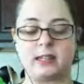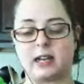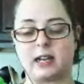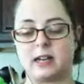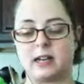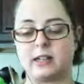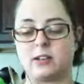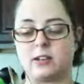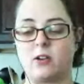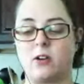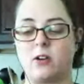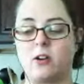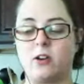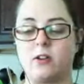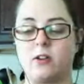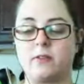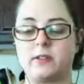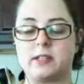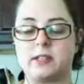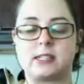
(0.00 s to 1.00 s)
gotten
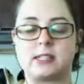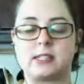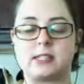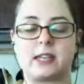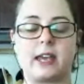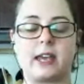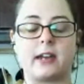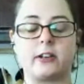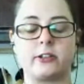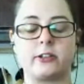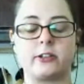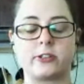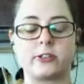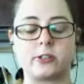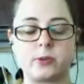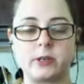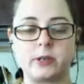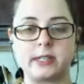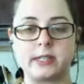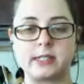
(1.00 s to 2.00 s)
all these Kenner
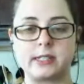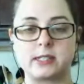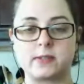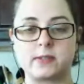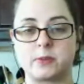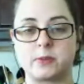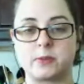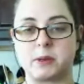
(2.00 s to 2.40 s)
toys for my